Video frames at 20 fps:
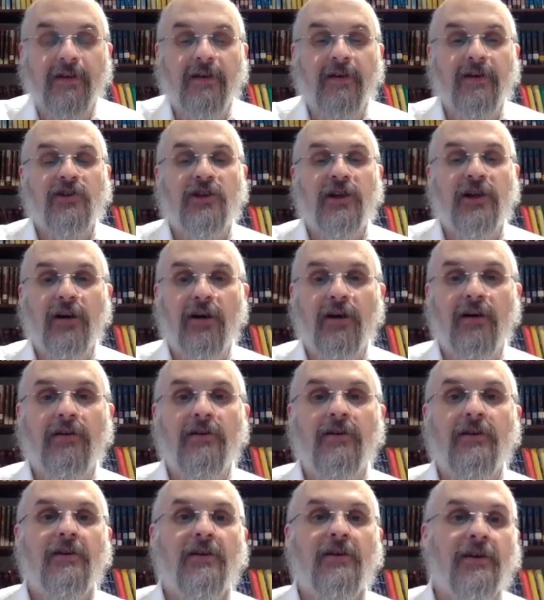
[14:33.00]

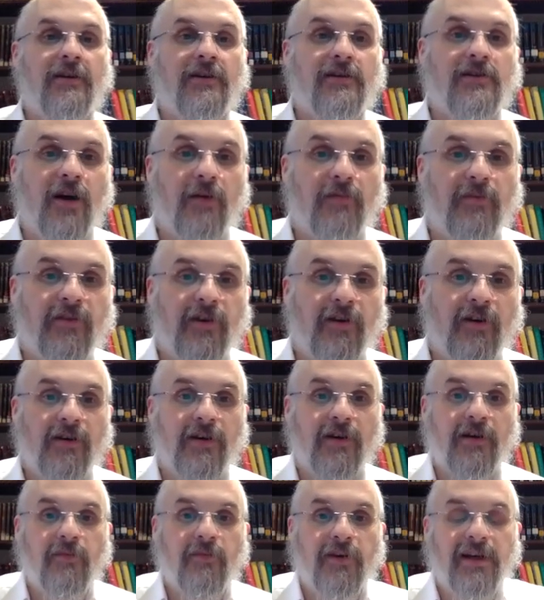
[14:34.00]
Shalah, in his
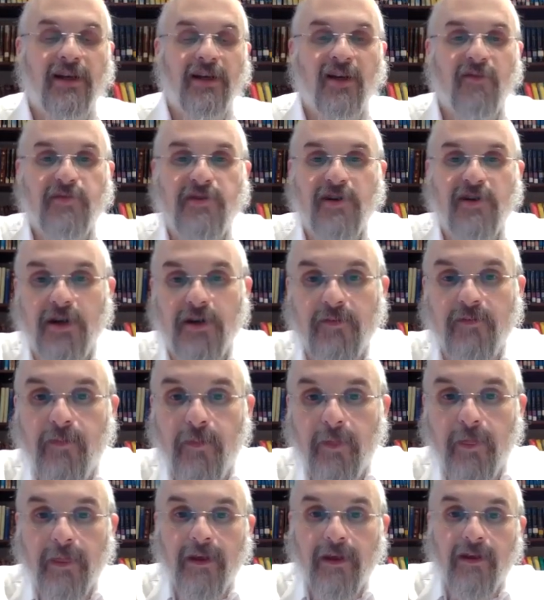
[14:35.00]
commentary in the beginning of Pesachim,
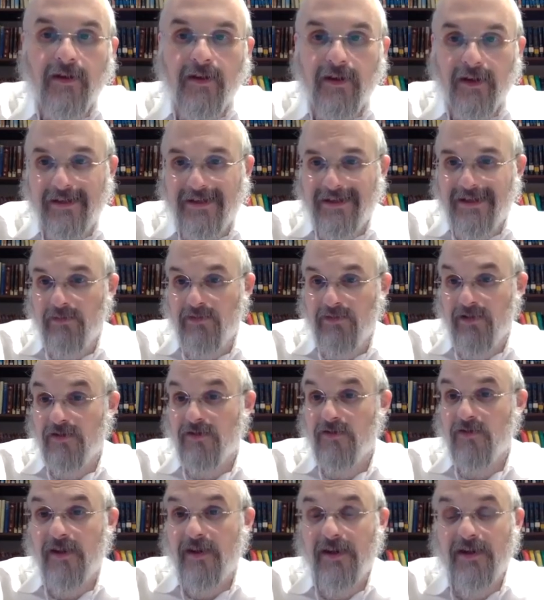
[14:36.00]
it seems
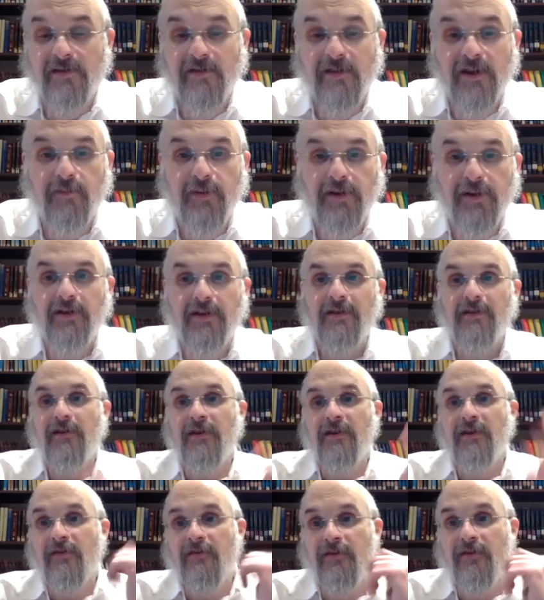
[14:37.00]
also that he's of the opinion
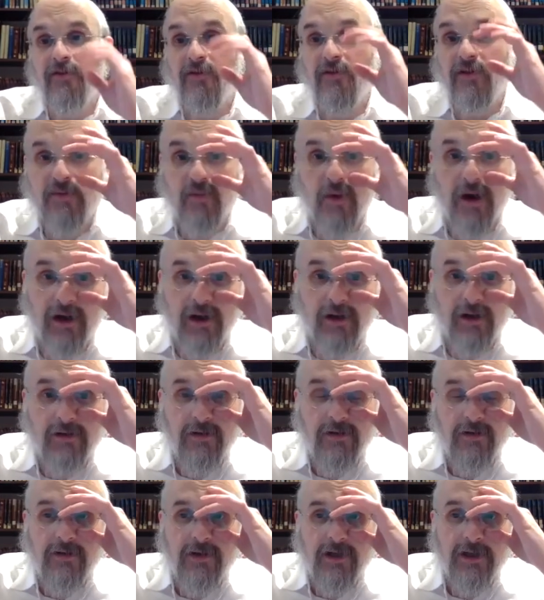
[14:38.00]
to do as
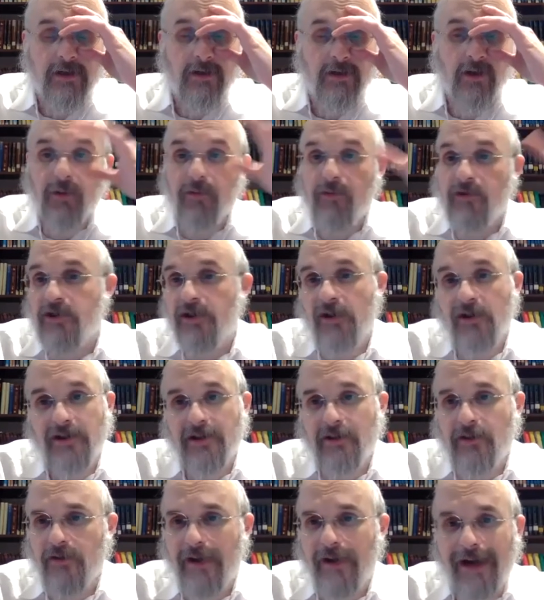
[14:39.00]
well. I didn't look up the Shalah,
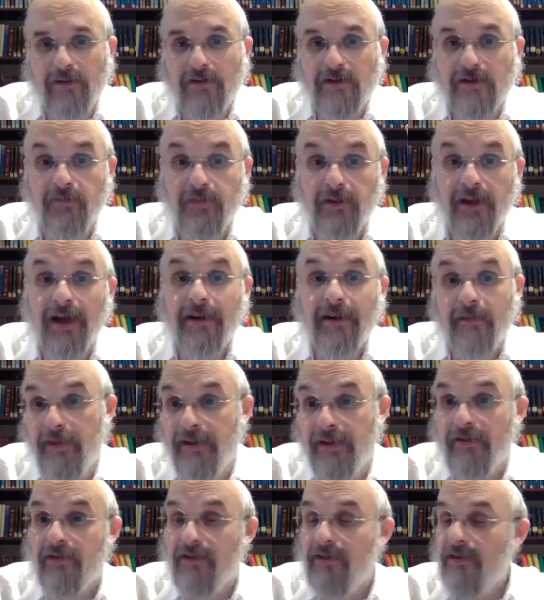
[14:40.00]
so I don't know how it's implied a
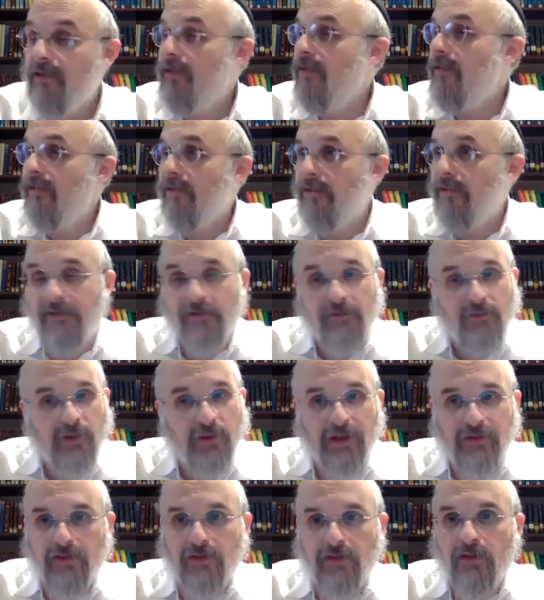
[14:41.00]
bit.
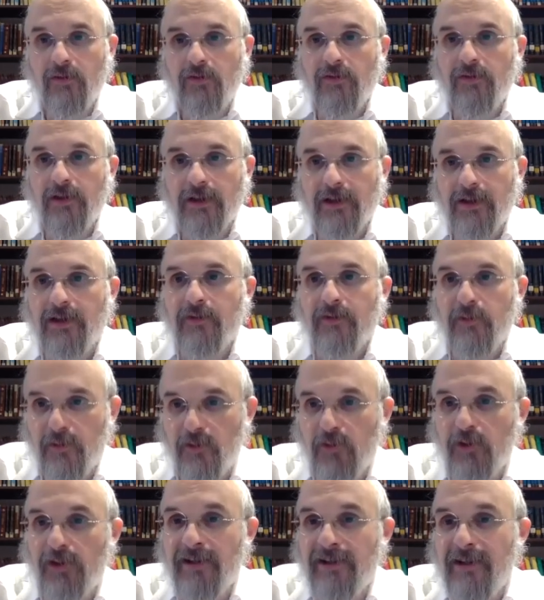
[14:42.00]
We have to know, like, if we were
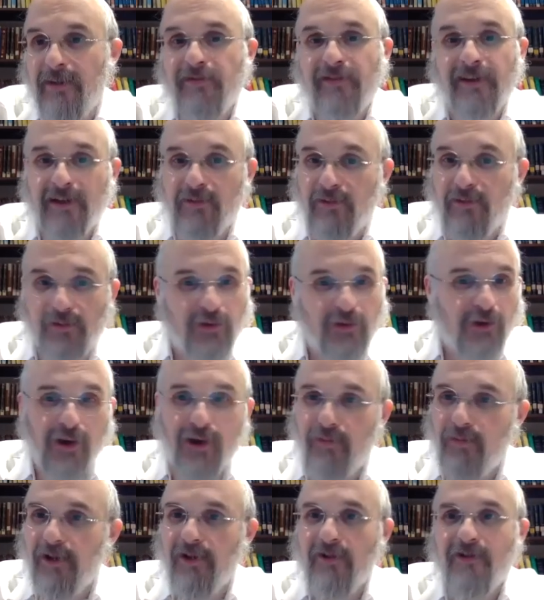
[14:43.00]
doing in-depth study, we would look
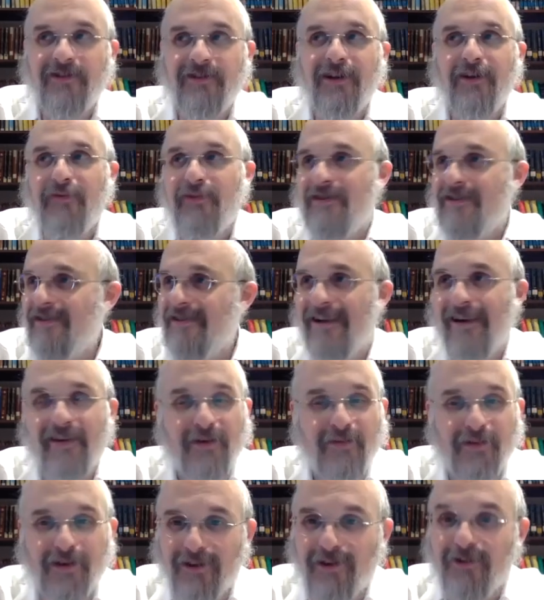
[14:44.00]
up all this stuff and see how they
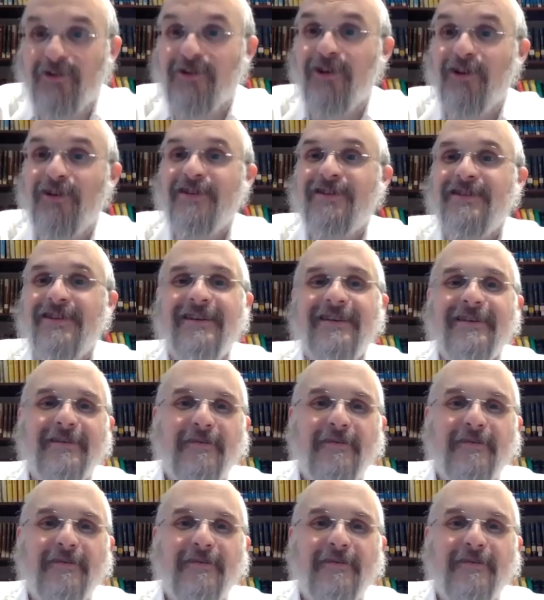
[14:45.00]
ever conclude all this.